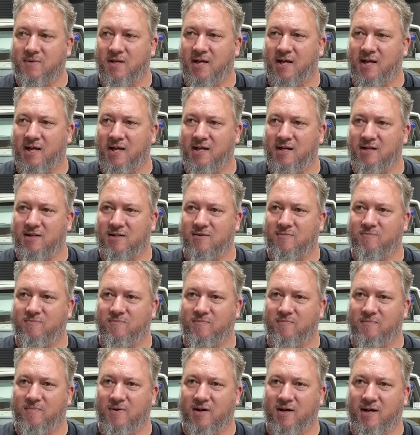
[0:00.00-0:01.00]
And
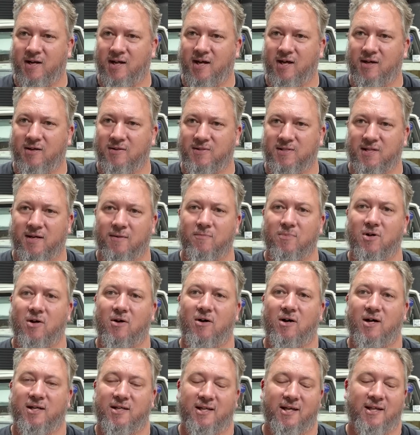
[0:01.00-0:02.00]
I know some
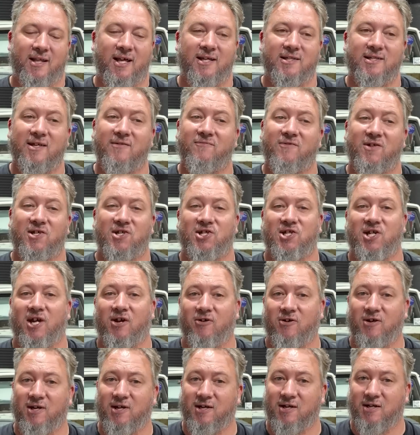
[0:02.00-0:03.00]
guys, and that's if you're
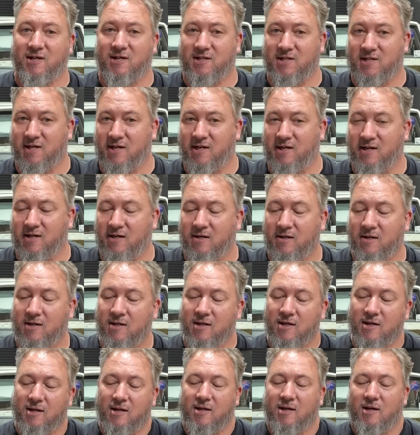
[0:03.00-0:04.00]
sharing a container.
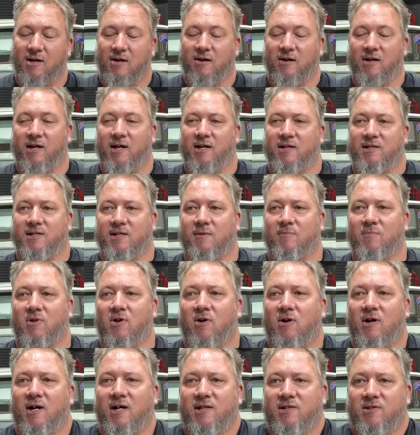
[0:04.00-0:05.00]
I know some
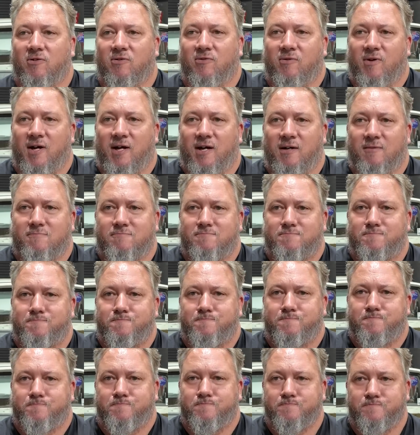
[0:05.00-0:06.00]
guys are, I
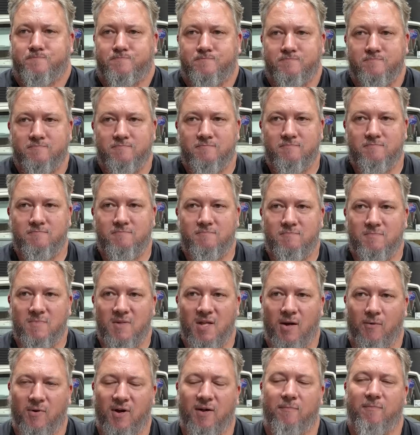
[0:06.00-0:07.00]

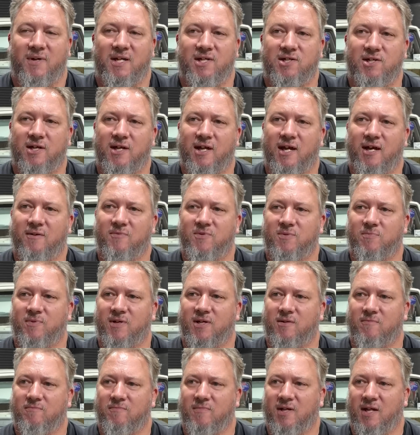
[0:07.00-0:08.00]
won't mention names,
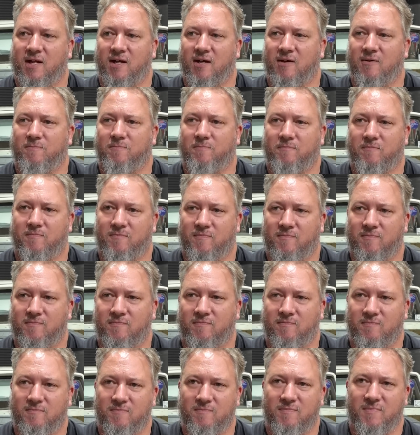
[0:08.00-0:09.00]
but you know,
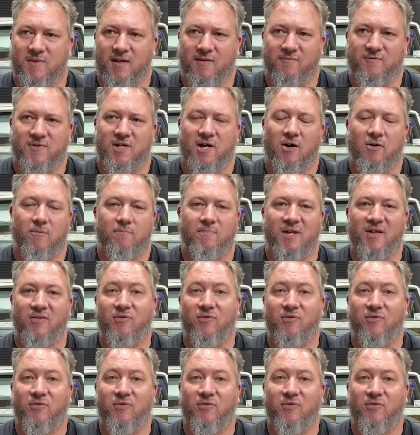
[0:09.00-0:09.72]
they've told me